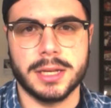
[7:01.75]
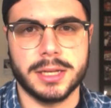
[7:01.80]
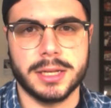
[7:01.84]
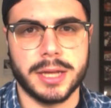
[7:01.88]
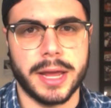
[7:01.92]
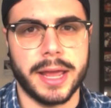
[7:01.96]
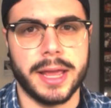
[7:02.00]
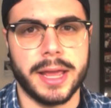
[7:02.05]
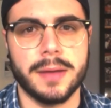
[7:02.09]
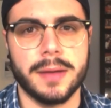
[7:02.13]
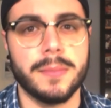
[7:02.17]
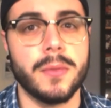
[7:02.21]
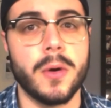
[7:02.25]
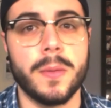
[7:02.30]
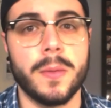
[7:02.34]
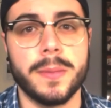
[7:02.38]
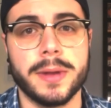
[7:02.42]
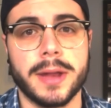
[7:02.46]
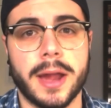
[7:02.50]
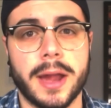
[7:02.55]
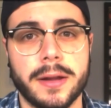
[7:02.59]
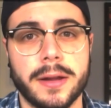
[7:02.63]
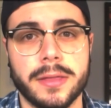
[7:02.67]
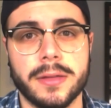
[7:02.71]
take a moment
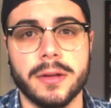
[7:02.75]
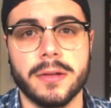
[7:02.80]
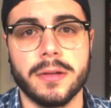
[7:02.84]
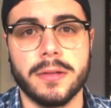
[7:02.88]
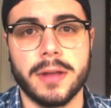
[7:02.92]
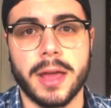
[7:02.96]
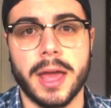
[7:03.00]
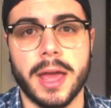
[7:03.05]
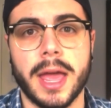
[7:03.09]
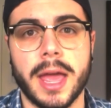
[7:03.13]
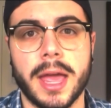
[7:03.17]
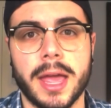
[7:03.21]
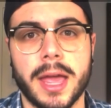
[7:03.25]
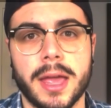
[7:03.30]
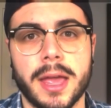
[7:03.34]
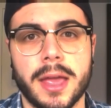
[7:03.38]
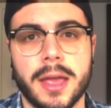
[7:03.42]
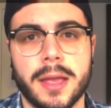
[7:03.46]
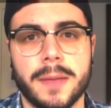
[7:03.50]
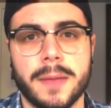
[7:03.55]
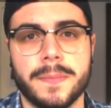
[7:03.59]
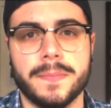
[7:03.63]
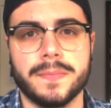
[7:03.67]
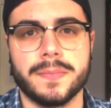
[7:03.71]
out of their day
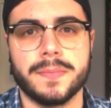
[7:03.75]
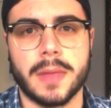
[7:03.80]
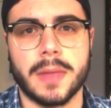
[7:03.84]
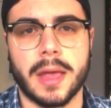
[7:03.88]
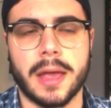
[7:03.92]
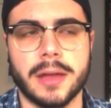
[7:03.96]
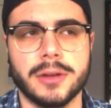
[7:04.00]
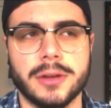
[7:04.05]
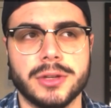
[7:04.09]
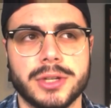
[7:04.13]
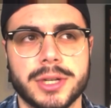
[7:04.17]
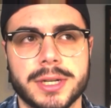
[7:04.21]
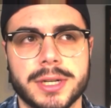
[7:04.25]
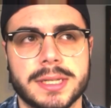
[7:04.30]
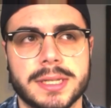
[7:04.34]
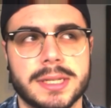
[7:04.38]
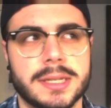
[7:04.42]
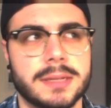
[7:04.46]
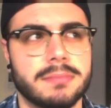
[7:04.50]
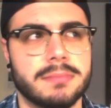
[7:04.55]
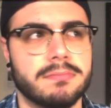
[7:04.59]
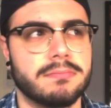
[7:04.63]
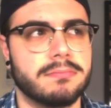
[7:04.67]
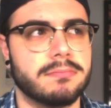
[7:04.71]
and
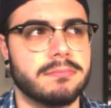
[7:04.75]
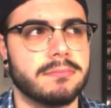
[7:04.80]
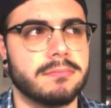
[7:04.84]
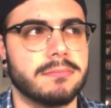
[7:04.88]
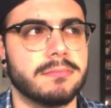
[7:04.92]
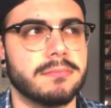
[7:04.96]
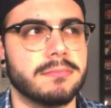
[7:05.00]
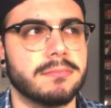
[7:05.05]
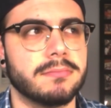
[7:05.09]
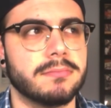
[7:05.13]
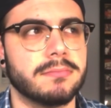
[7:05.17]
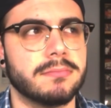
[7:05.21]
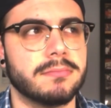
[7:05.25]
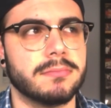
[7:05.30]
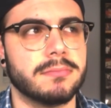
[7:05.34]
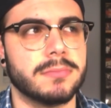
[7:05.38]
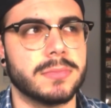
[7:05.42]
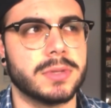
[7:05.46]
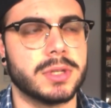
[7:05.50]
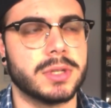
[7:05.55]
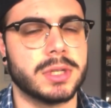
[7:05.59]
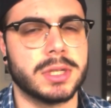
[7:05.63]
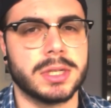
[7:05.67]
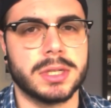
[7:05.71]
just
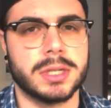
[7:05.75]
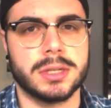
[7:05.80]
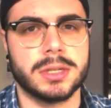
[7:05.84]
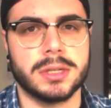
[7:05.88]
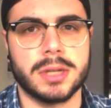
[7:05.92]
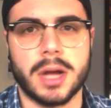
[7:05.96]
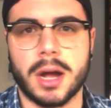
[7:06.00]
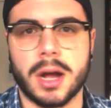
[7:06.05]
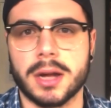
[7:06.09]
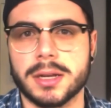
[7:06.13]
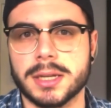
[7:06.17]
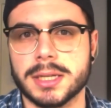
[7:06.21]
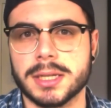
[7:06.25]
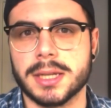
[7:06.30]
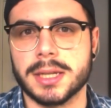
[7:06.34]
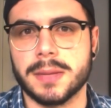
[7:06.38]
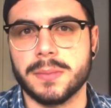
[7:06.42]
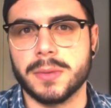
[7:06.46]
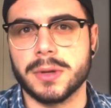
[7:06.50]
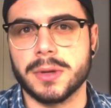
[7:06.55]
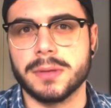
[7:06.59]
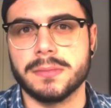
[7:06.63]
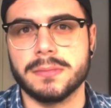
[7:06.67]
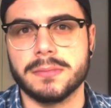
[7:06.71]
talk to
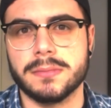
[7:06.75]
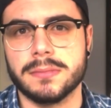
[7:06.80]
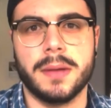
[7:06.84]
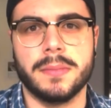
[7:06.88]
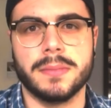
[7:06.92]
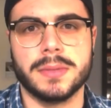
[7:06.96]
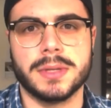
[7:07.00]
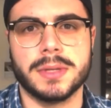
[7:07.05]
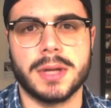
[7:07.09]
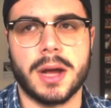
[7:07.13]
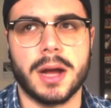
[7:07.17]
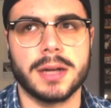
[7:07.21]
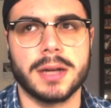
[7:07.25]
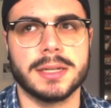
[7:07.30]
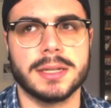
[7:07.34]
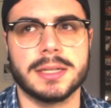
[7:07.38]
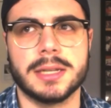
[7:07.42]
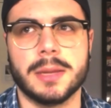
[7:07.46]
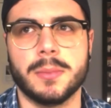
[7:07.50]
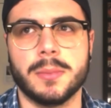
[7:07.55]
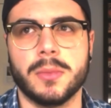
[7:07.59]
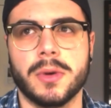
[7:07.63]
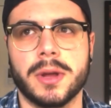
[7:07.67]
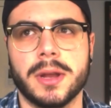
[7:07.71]
someone. Talk to
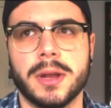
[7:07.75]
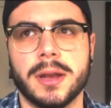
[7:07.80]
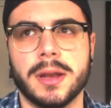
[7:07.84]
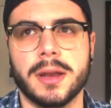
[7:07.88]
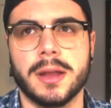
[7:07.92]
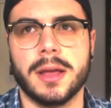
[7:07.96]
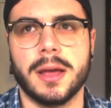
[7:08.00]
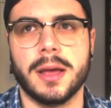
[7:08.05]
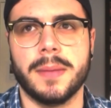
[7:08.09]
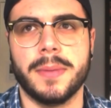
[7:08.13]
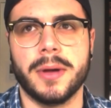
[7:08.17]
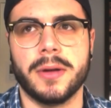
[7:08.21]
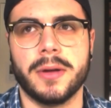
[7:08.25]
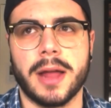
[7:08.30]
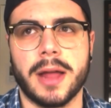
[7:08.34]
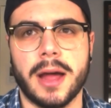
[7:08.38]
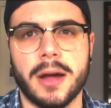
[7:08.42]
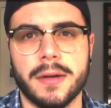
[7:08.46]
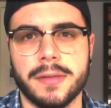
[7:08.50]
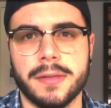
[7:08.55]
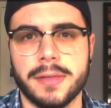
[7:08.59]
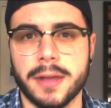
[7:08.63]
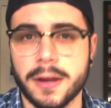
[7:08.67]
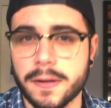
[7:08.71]
someone about
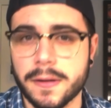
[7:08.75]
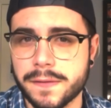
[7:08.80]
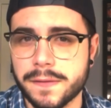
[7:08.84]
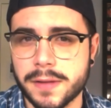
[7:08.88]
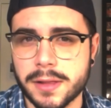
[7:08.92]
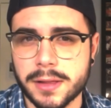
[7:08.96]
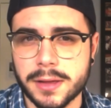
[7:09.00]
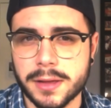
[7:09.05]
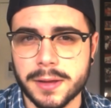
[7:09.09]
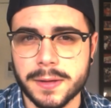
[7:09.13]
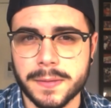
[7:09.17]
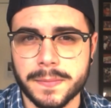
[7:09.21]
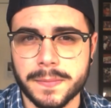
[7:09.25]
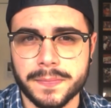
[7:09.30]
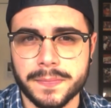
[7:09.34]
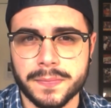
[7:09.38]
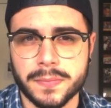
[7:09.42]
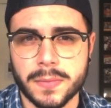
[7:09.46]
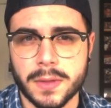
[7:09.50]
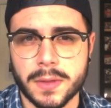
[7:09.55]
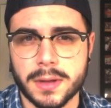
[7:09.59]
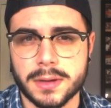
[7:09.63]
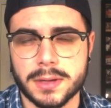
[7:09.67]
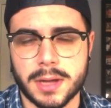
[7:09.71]
how they're feeling.
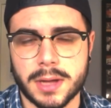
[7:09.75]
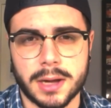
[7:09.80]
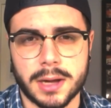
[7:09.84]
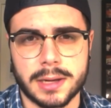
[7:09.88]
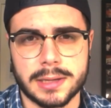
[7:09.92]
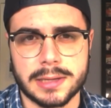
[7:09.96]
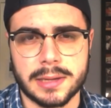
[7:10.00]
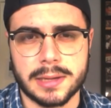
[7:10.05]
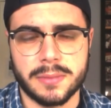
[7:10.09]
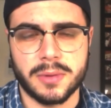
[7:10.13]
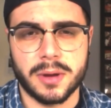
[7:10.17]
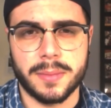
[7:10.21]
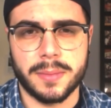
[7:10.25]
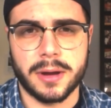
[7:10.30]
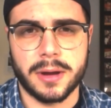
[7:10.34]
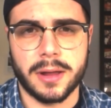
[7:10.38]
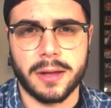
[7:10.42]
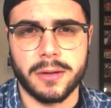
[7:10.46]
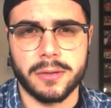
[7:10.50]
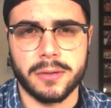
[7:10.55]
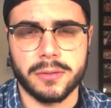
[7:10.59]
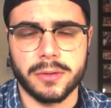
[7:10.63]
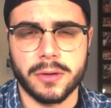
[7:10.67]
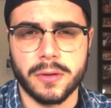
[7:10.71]
Talk to someone about
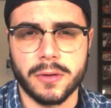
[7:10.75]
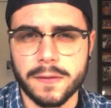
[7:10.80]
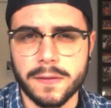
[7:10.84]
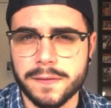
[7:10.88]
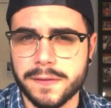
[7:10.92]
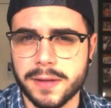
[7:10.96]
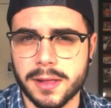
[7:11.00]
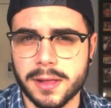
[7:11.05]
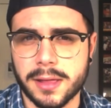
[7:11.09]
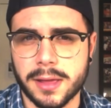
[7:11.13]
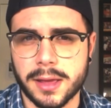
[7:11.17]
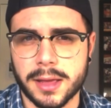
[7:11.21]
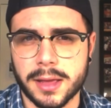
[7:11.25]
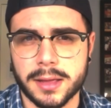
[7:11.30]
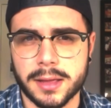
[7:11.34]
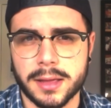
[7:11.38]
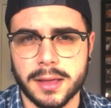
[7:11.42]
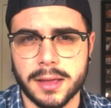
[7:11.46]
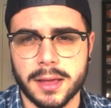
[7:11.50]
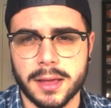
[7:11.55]
how you're feeling.